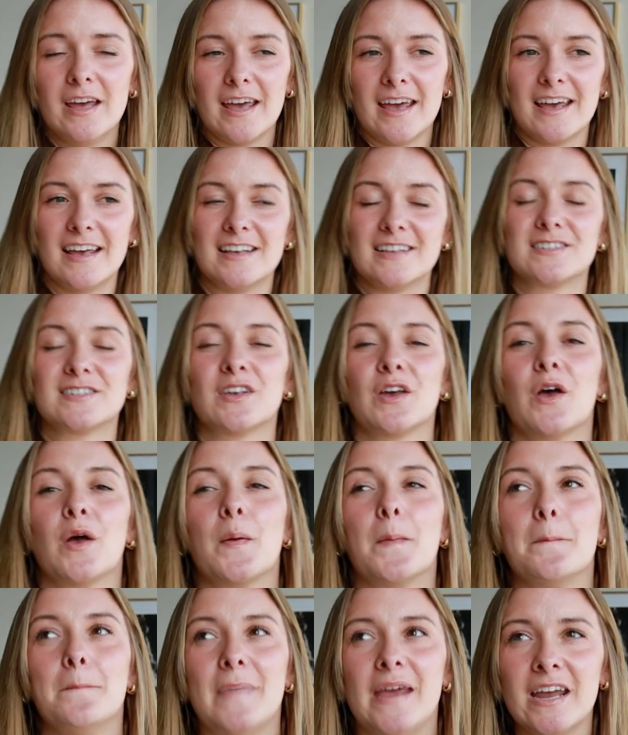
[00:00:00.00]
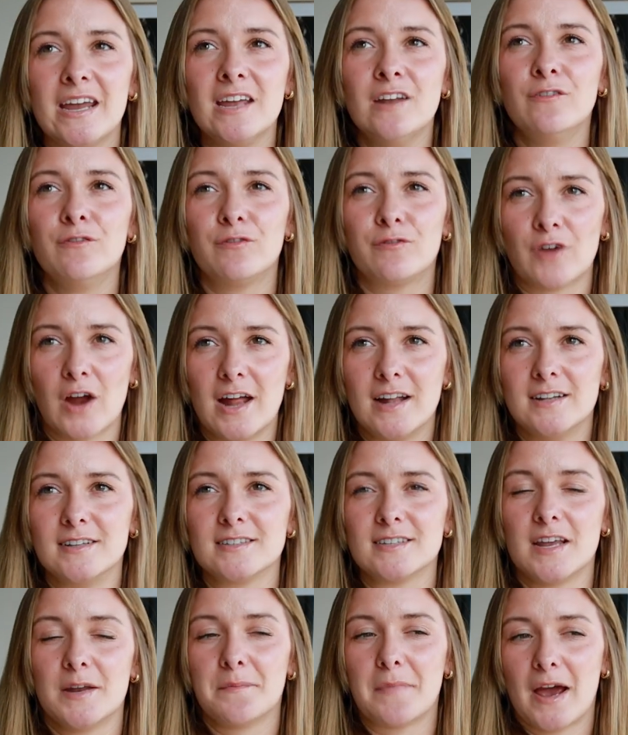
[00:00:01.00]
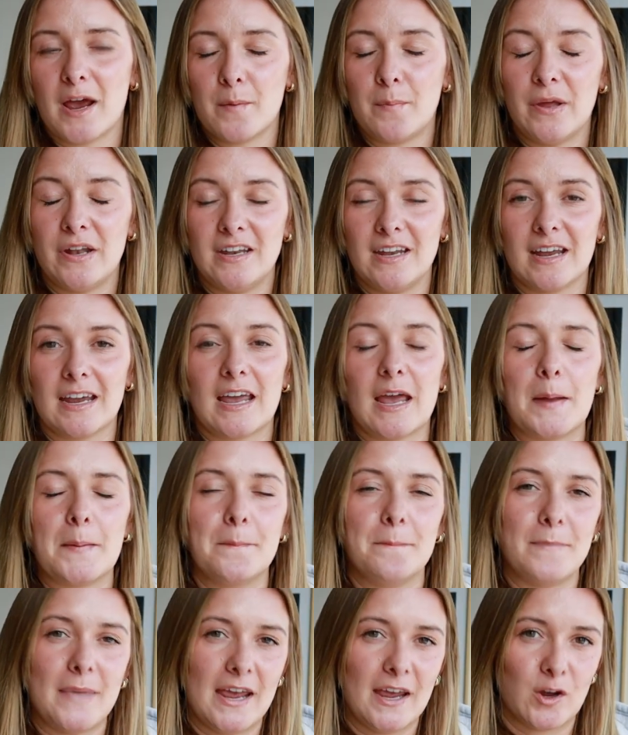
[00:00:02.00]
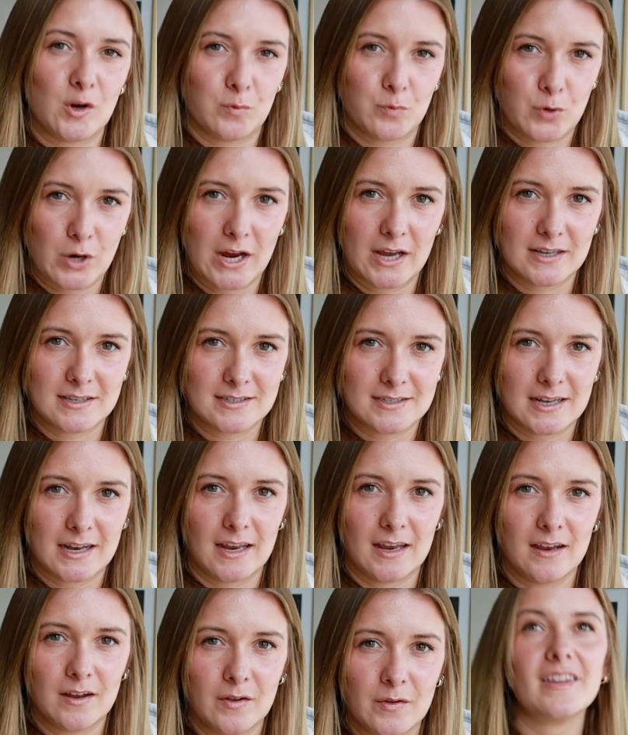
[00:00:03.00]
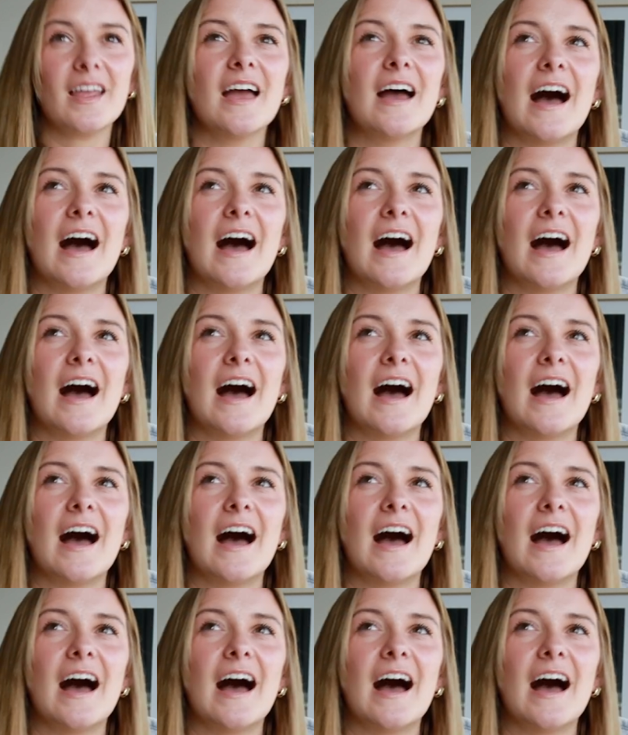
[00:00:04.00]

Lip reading: is making friends, in my opinion, can make or break a city.